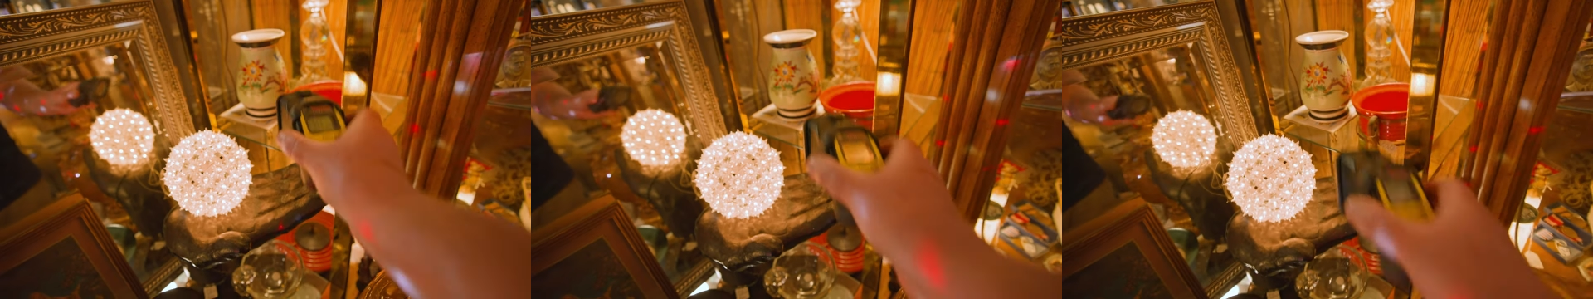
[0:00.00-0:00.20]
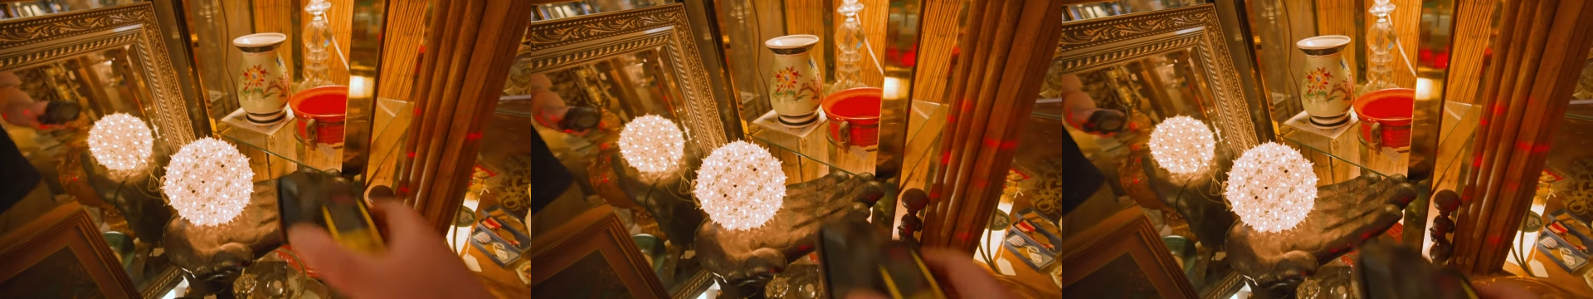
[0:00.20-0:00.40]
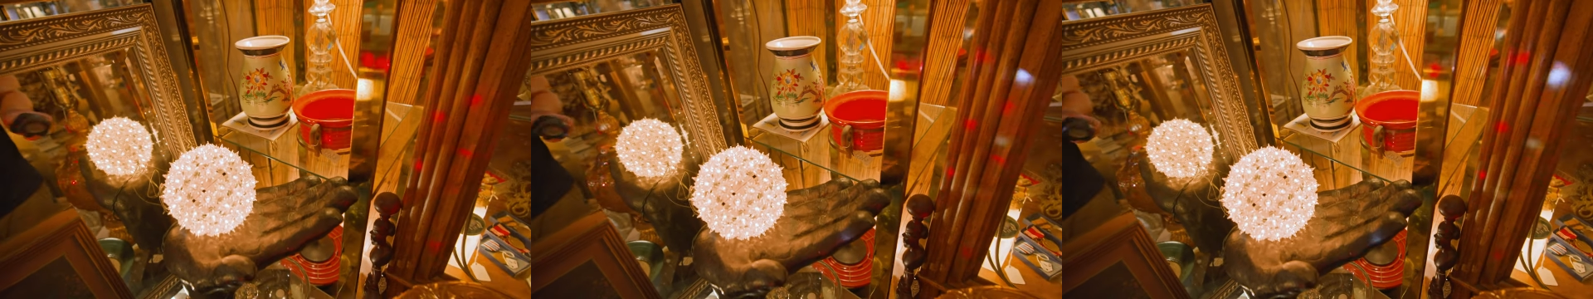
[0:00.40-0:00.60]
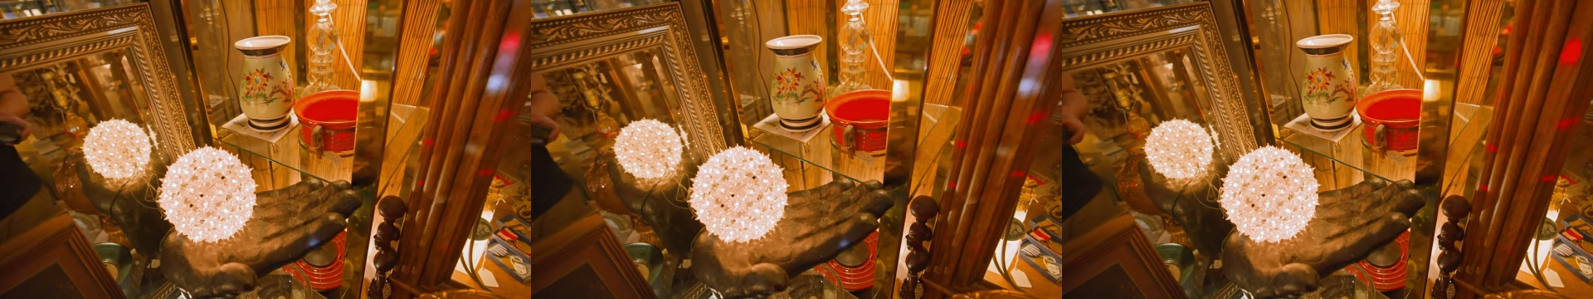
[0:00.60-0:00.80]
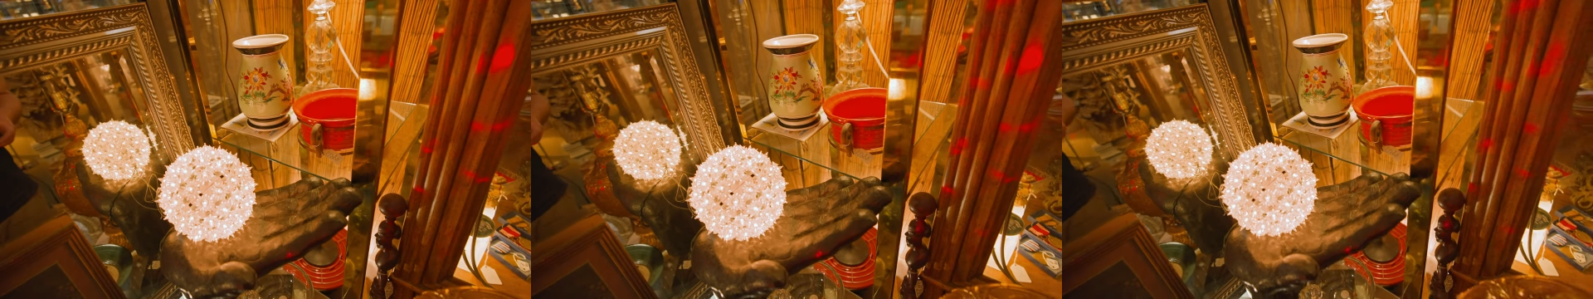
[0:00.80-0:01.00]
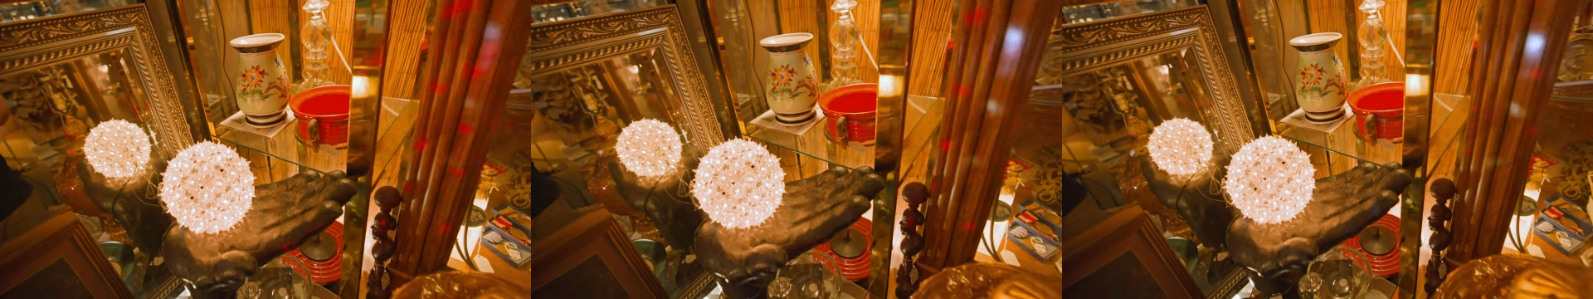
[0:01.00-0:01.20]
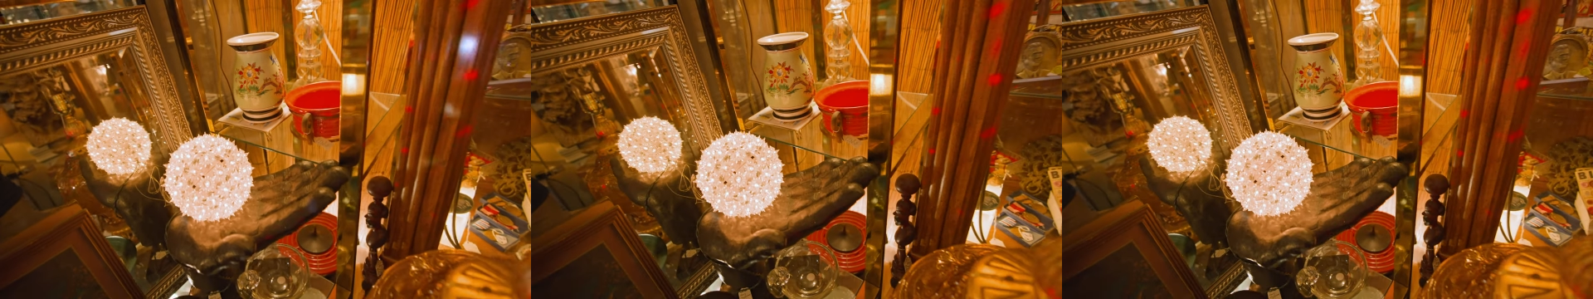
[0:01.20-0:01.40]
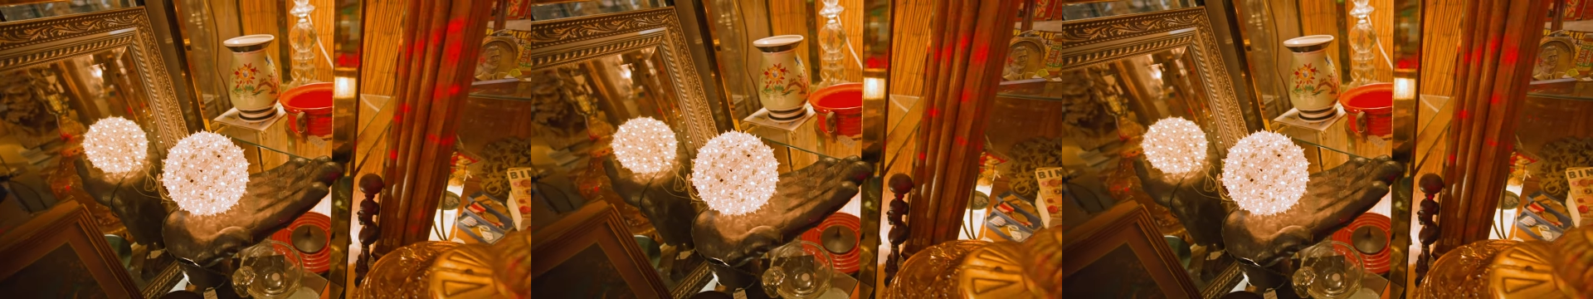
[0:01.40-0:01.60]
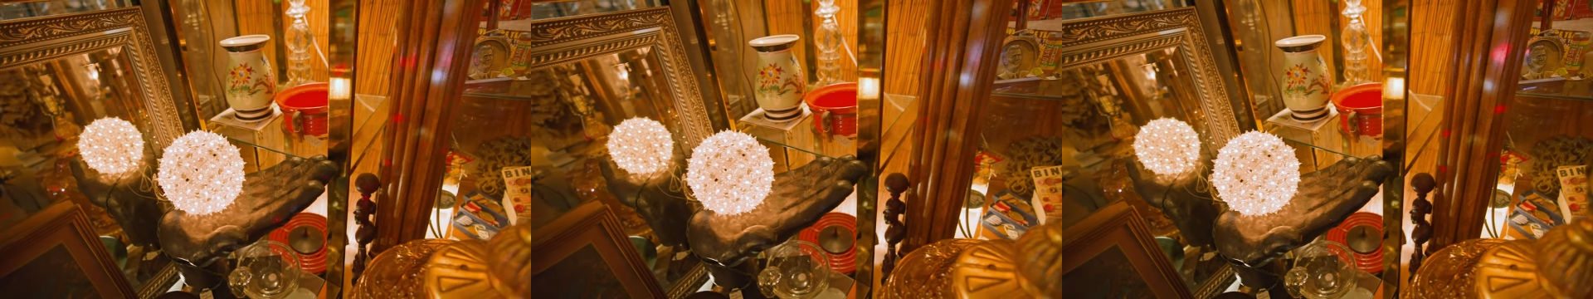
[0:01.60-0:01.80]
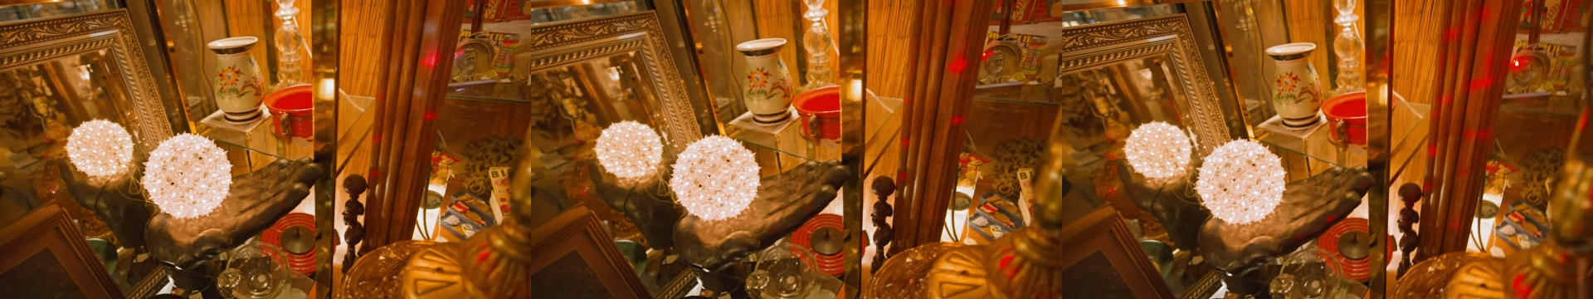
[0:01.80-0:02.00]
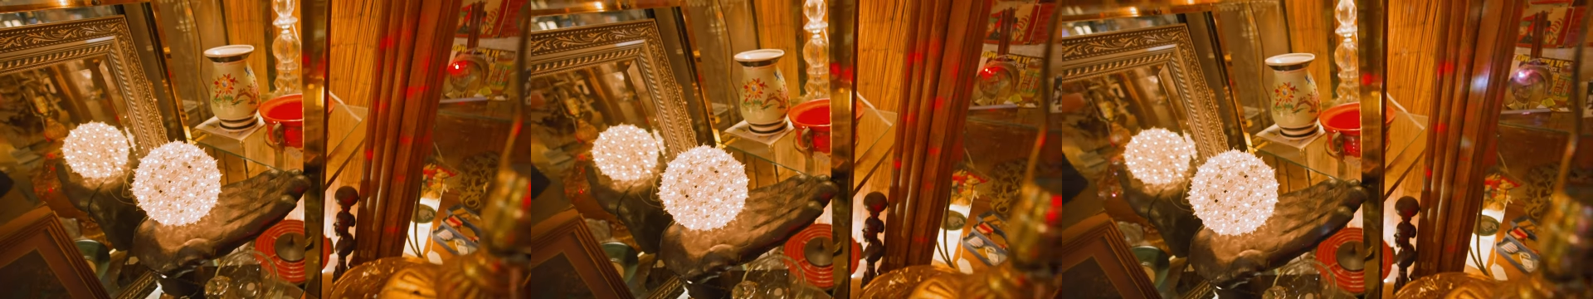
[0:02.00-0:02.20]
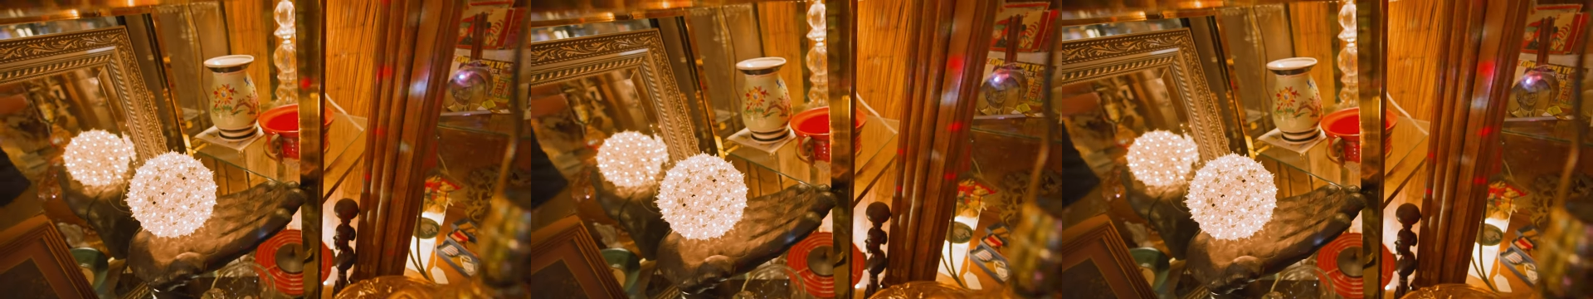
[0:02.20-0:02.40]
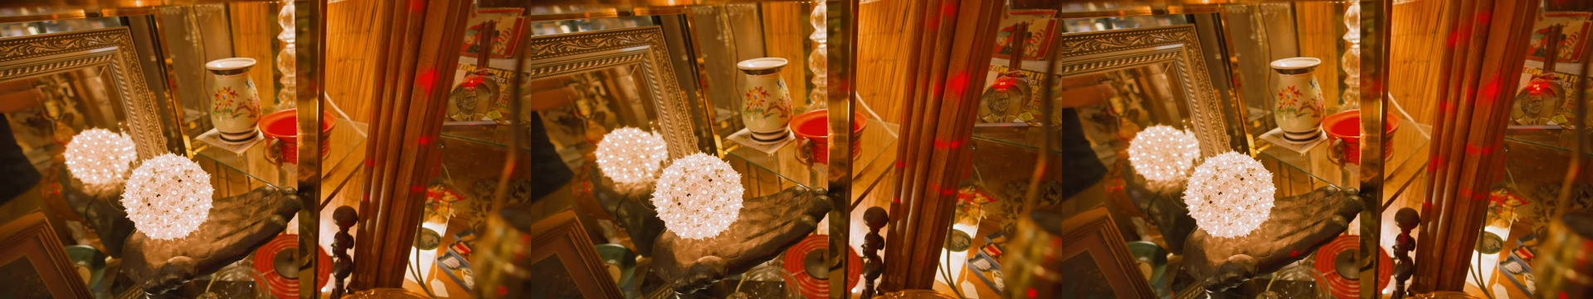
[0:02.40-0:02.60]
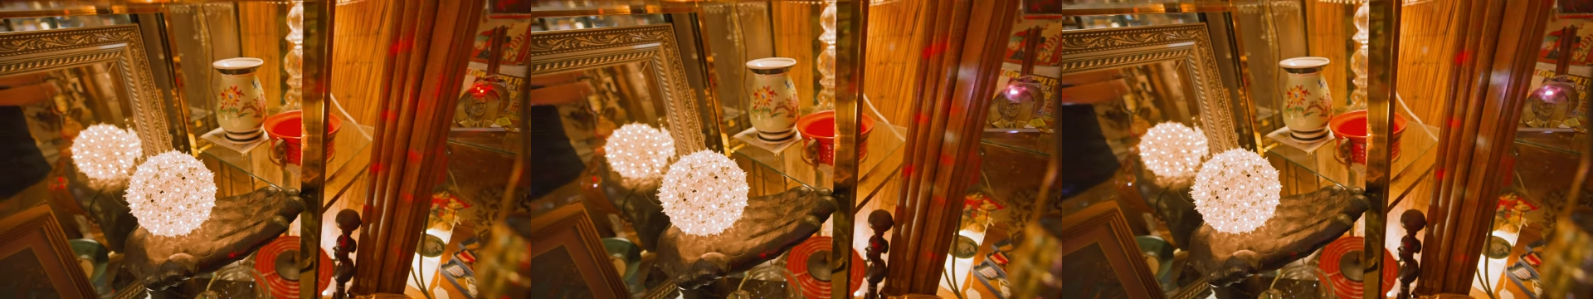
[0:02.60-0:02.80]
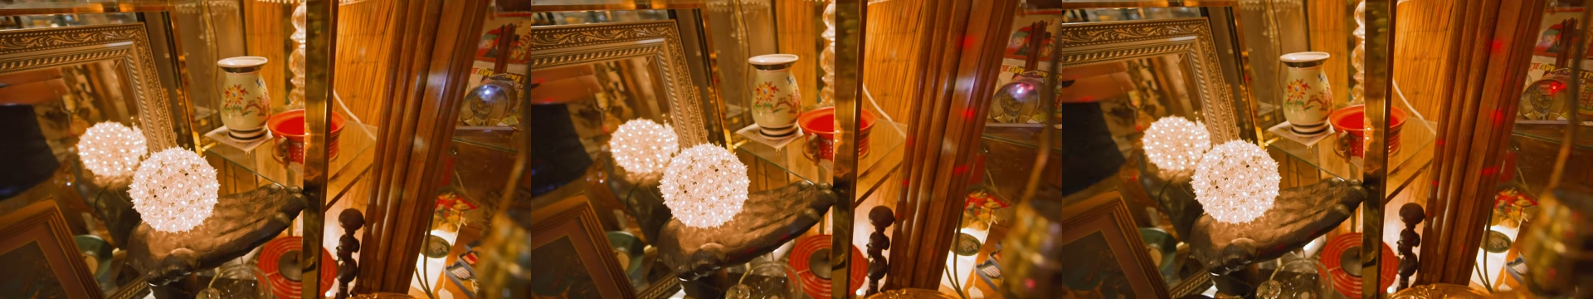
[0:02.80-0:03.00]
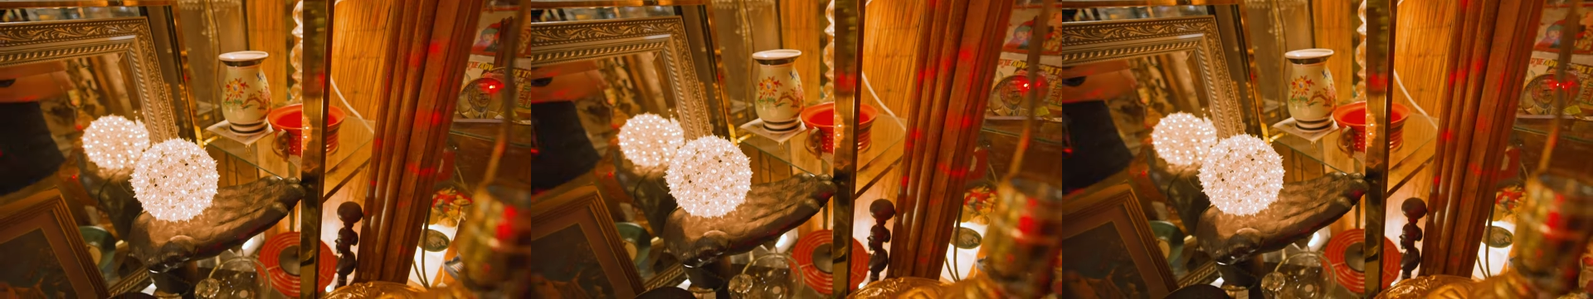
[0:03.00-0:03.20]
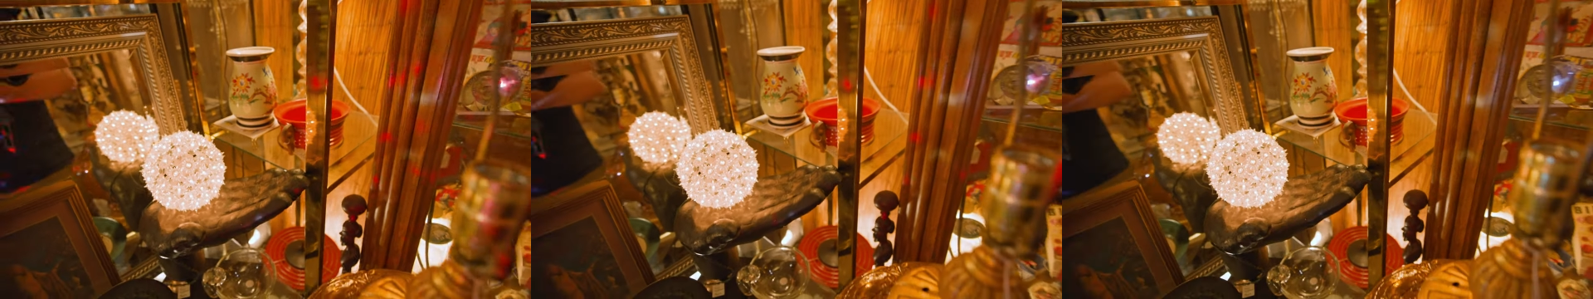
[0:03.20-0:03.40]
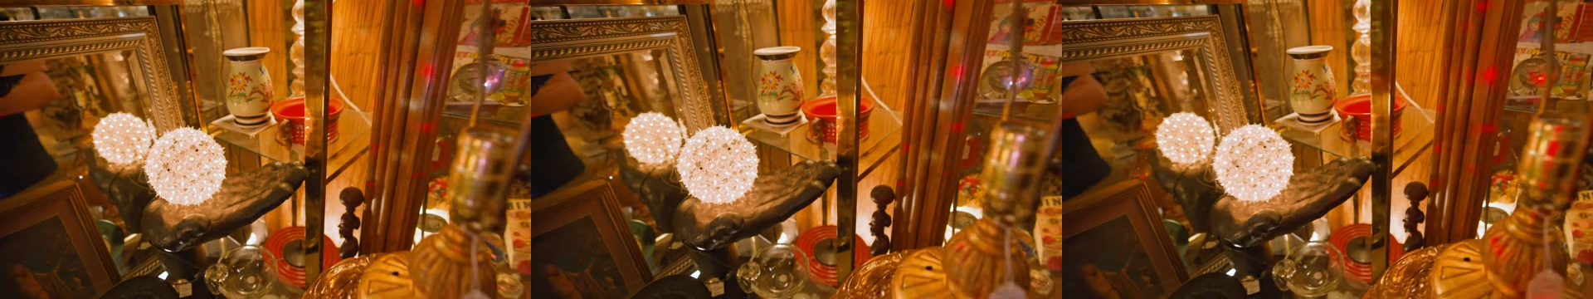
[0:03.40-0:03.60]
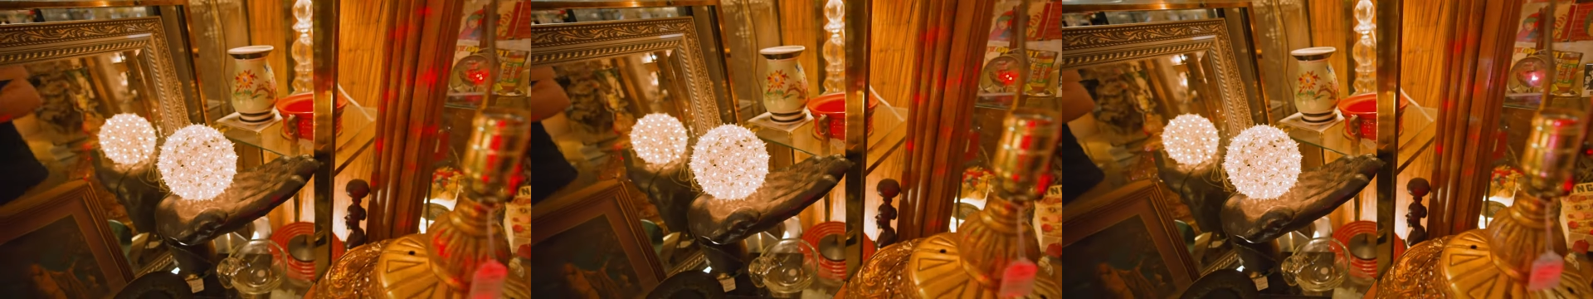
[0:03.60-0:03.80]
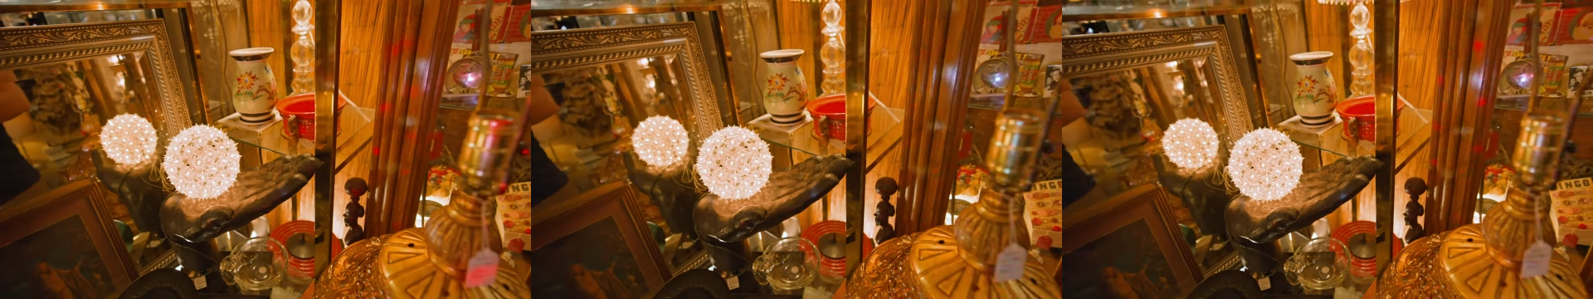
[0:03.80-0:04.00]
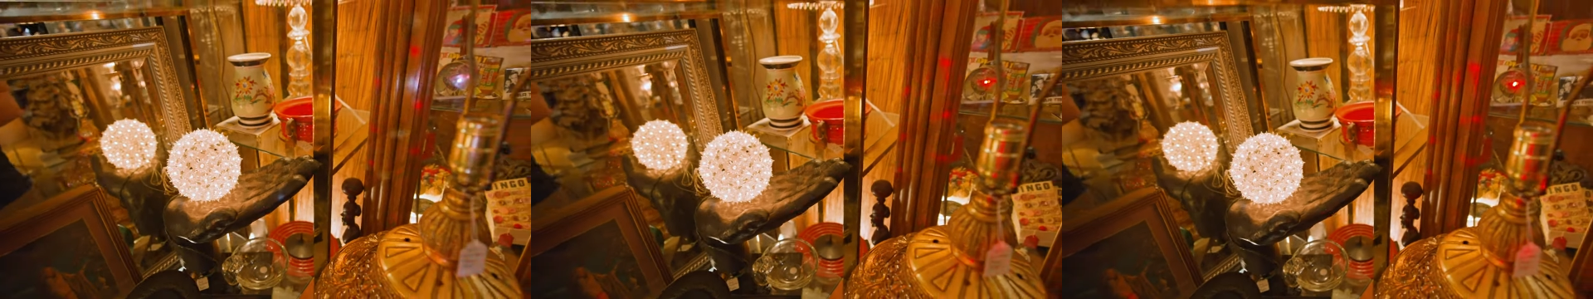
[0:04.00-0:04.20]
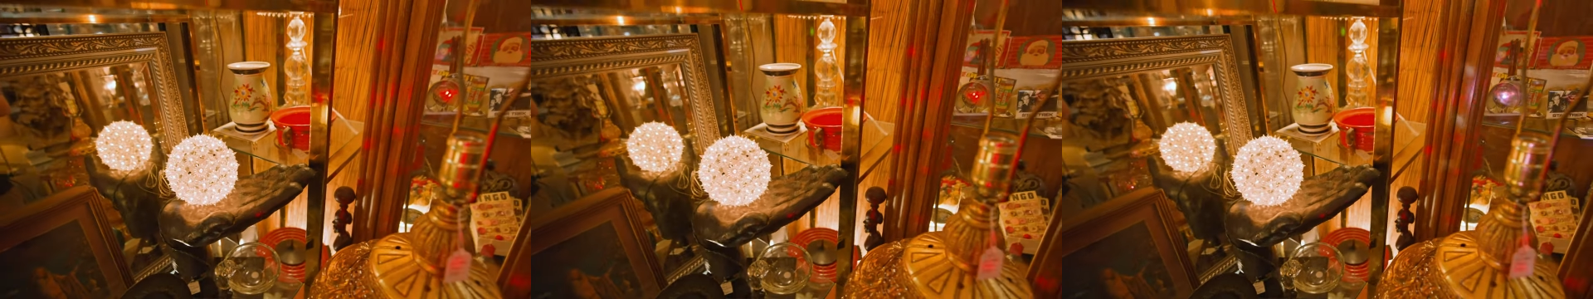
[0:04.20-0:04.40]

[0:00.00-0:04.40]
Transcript: Nobody's mouth can be seen.